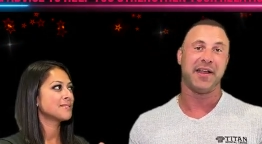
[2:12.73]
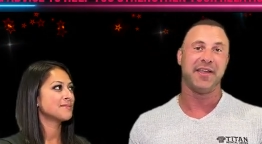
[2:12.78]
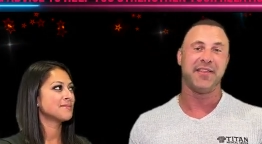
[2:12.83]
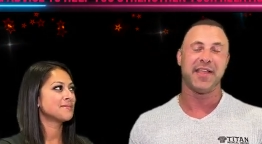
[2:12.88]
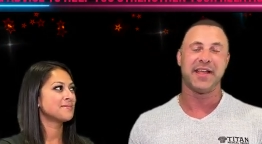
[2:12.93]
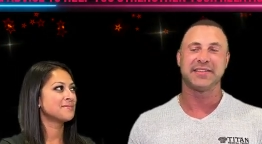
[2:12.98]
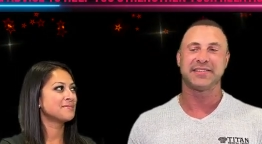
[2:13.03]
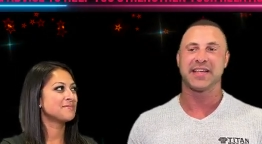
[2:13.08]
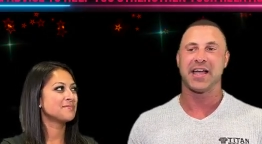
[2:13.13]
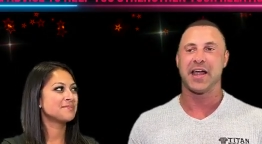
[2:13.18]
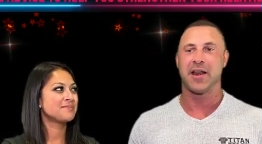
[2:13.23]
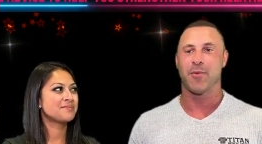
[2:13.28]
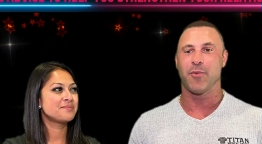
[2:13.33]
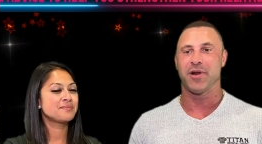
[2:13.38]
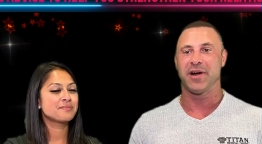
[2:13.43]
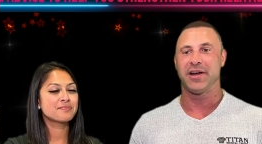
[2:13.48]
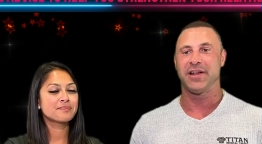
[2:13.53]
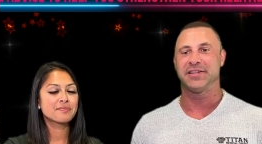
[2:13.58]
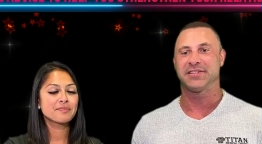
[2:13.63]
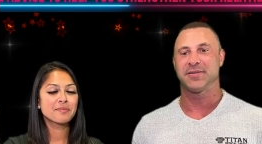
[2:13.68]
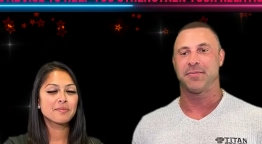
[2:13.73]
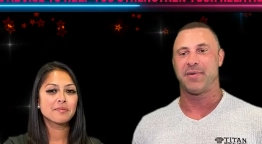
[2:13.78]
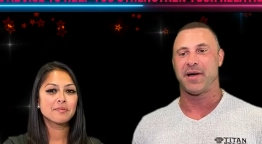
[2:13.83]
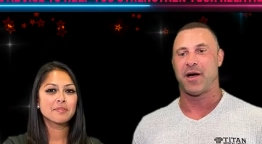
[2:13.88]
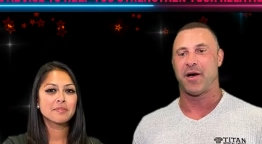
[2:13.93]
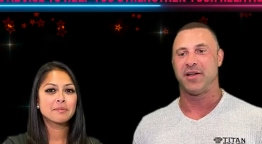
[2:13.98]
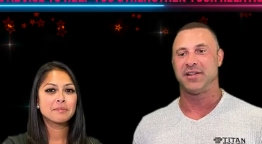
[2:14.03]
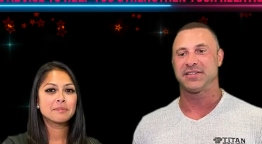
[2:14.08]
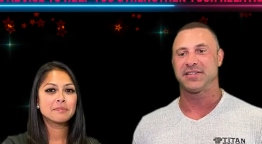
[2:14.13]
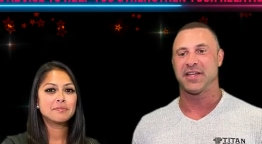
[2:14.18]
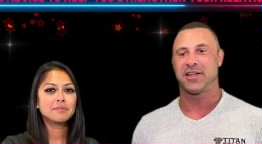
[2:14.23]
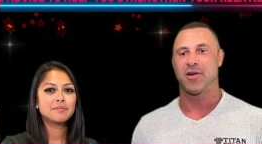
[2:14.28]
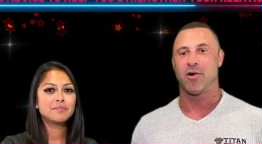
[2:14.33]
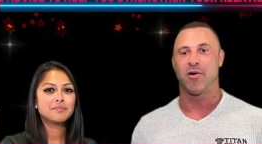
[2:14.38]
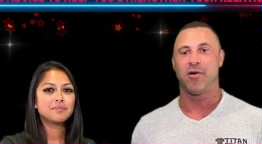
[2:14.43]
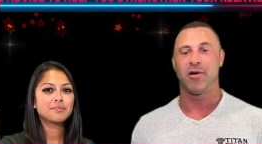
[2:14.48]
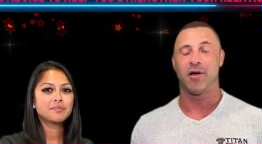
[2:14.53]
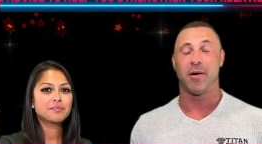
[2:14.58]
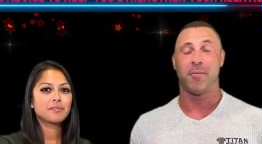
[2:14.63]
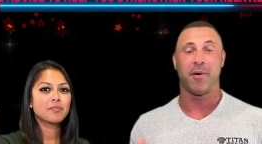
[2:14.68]
Speaker 1: and that's kind of what it is about. It's like
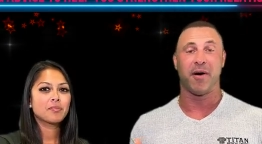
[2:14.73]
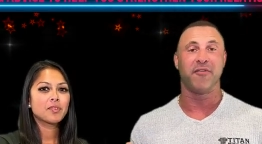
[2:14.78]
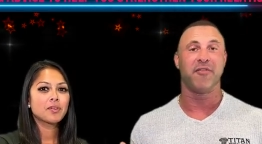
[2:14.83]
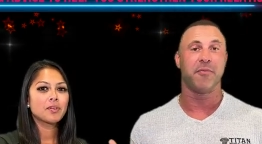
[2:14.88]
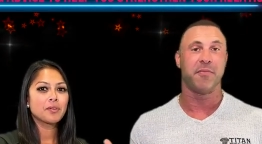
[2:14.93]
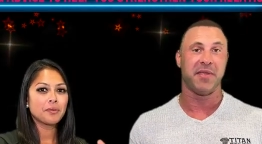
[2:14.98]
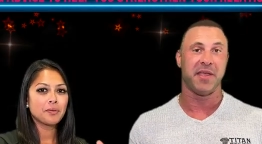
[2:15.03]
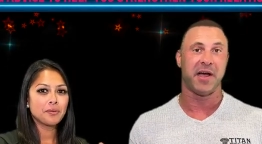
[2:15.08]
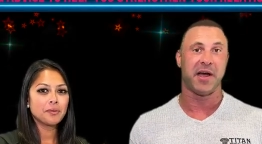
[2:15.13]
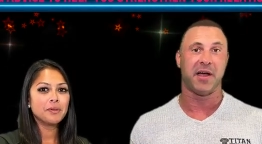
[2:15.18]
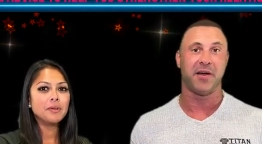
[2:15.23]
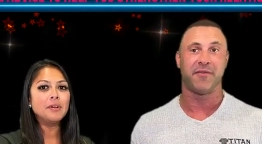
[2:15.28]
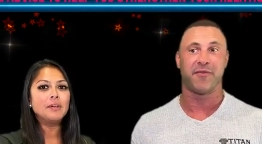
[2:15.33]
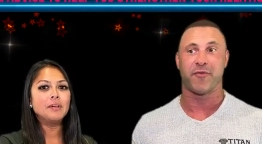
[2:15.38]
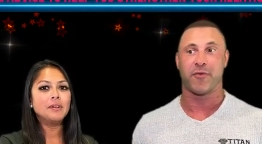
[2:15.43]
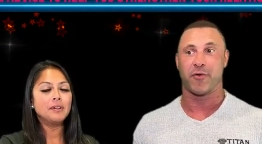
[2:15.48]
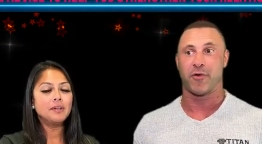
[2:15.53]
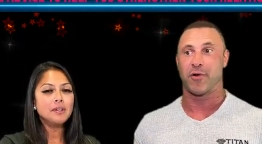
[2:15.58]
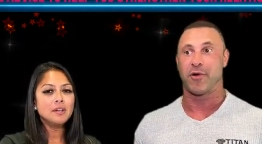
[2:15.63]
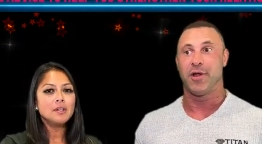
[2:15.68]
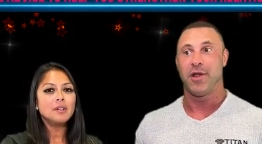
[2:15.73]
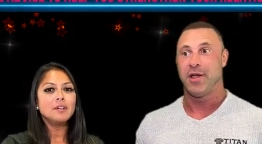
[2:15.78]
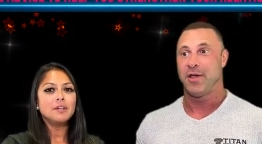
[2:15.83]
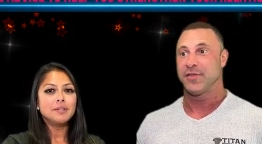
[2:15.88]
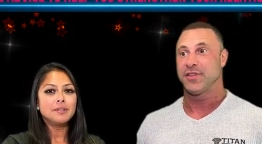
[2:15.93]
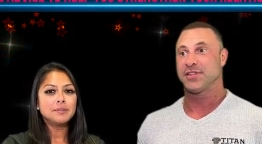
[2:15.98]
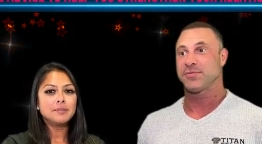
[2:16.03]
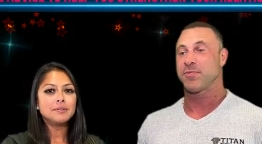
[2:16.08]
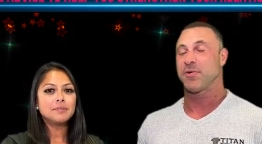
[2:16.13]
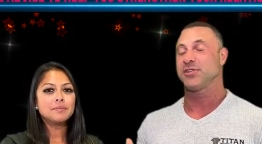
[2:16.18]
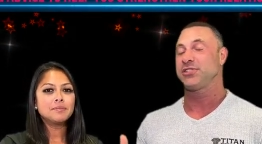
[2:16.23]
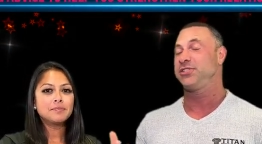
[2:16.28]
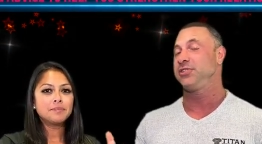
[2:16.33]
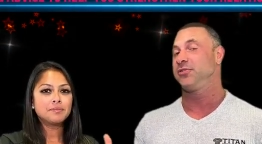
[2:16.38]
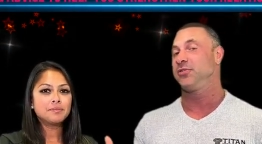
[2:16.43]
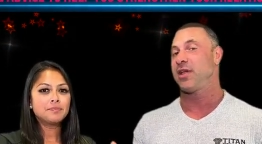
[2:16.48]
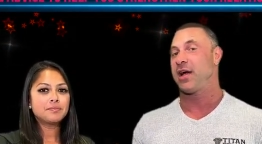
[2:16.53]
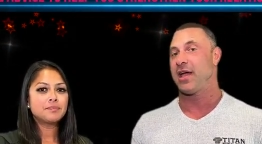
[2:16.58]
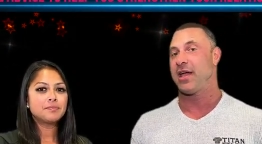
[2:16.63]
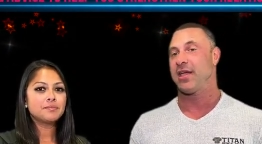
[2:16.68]
going above and beyond for this person you
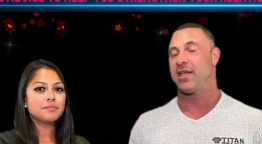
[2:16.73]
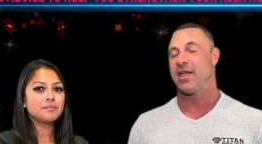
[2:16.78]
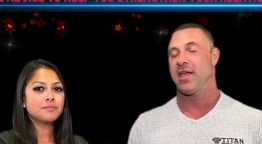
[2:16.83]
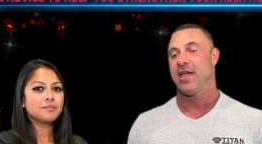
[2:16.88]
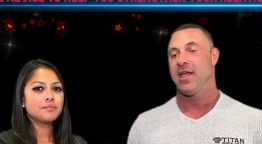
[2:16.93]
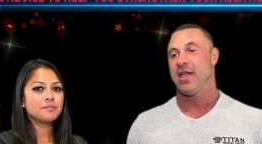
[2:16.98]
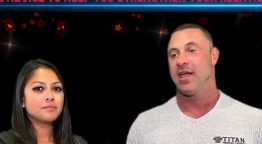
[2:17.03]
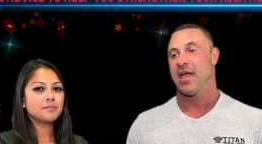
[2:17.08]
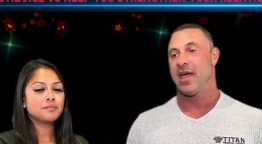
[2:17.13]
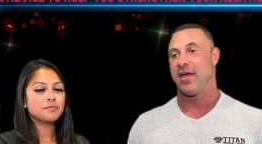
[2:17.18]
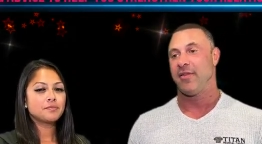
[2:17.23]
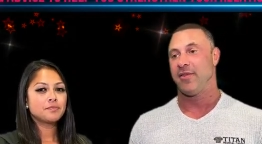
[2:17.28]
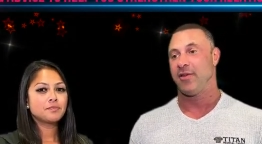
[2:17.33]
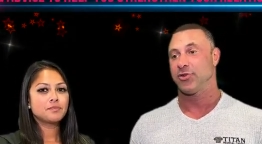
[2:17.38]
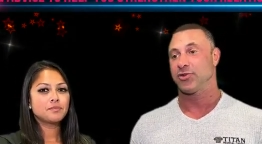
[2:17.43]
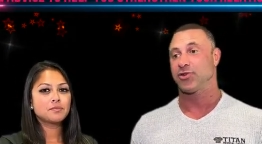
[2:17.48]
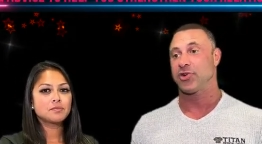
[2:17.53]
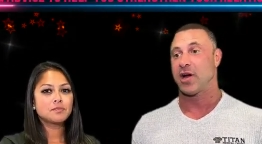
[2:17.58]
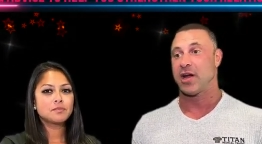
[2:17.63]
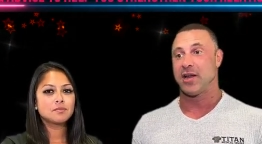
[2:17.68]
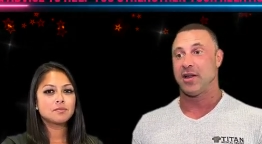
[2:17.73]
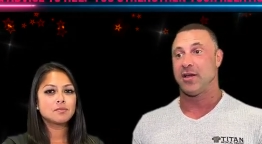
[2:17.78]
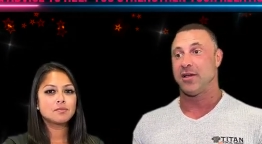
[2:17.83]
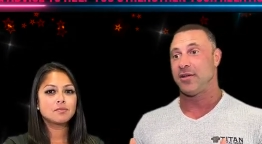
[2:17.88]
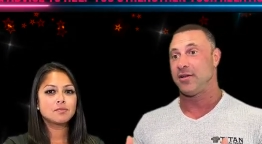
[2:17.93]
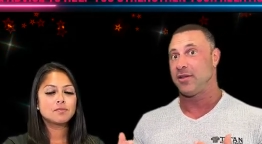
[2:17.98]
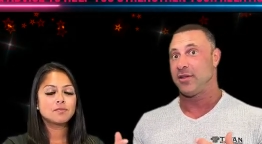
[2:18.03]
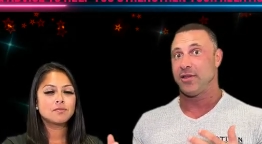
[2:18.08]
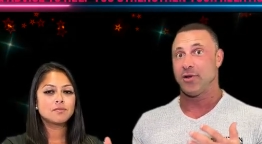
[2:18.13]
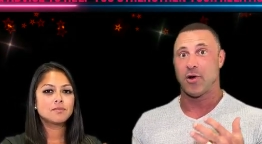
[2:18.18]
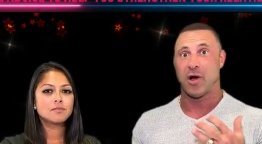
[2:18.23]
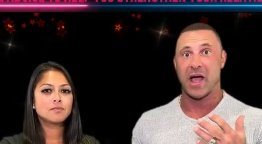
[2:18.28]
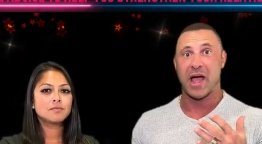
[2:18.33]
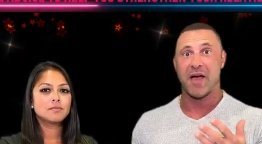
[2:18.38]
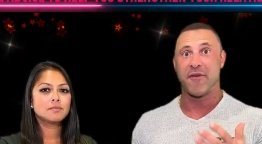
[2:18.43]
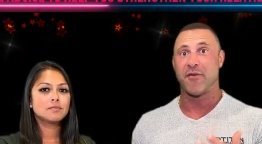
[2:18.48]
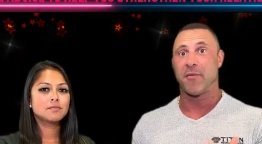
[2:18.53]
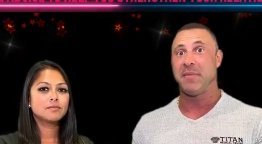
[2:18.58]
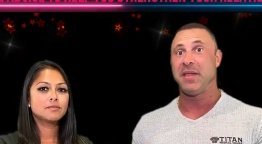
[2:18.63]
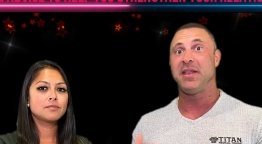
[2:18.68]
like, and you're trying to you know
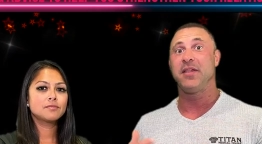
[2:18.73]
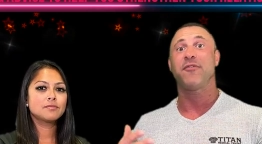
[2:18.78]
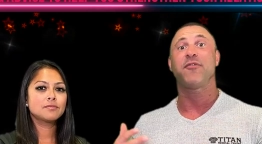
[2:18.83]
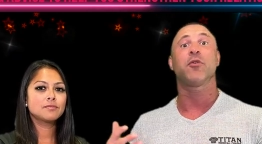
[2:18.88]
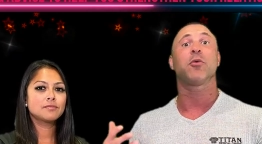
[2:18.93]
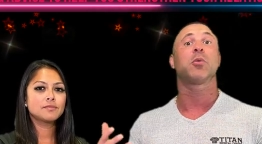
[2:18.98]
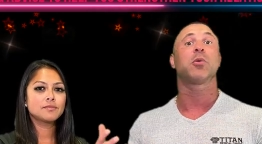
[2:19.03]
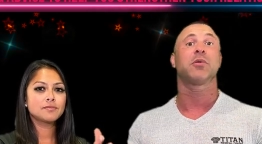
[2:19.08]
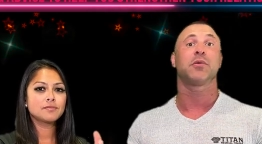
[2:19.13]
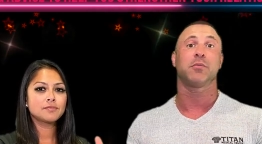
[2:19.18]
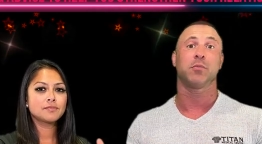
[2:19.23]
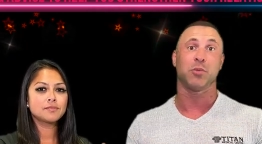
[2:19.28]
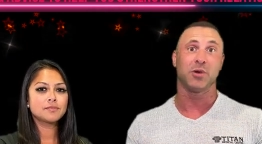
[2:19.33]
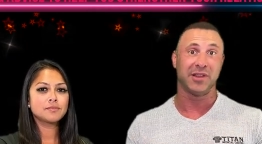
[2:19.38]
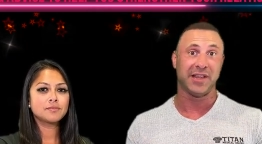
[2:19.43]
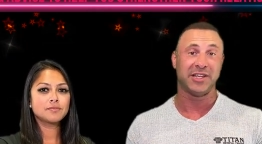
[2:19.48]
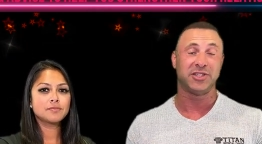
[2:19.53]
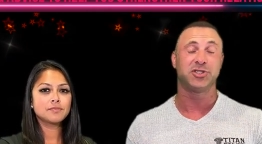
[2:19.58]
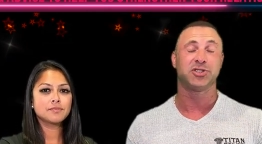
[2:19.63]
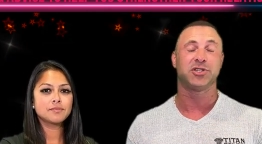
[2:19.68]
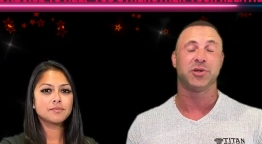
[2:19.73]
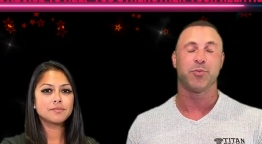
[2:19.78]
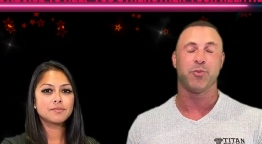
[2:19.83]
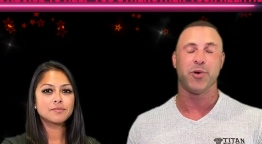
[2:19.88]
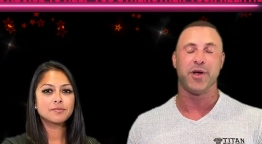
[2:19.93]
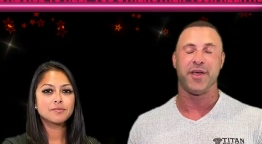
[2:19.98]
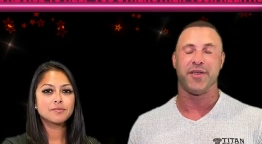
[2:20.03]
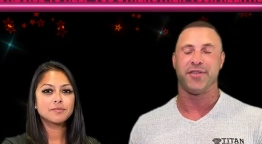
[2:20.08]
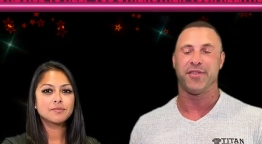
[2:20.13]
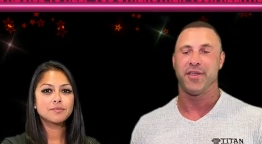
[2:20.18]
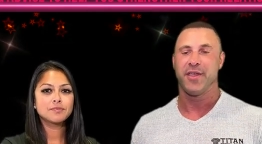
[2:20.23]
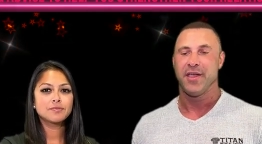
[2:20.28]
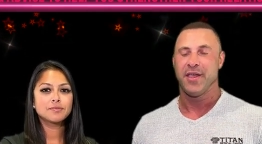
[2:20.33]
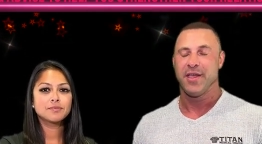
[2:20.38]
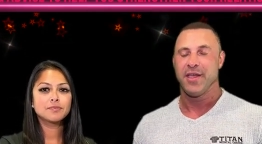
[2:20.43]
have a meaningful relationship with.